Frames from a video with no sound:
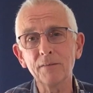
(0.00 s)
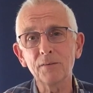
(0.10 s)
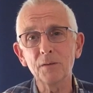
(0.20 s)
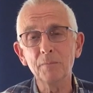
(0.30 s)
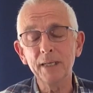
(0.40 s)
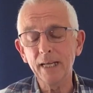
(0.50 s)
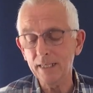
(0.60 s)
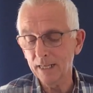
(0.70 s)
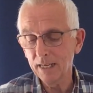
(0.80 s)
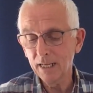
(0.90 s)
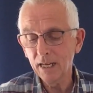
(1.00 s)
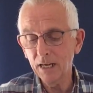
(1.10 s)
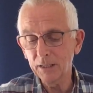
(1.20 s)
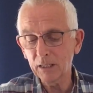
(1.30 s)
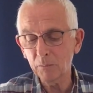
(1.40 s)
for a minute,
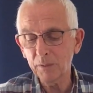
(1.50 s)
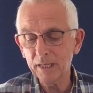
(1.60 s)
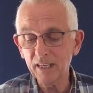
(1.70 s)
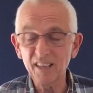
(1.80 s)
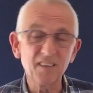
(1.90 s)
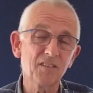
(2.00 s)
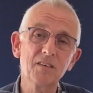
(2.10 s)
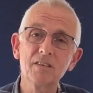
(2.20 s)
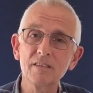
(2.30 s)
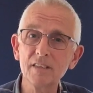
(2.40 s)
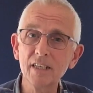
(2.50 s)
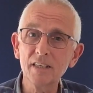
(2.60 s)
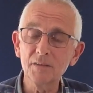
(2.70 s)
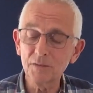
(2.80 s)
and it'll be as good as new.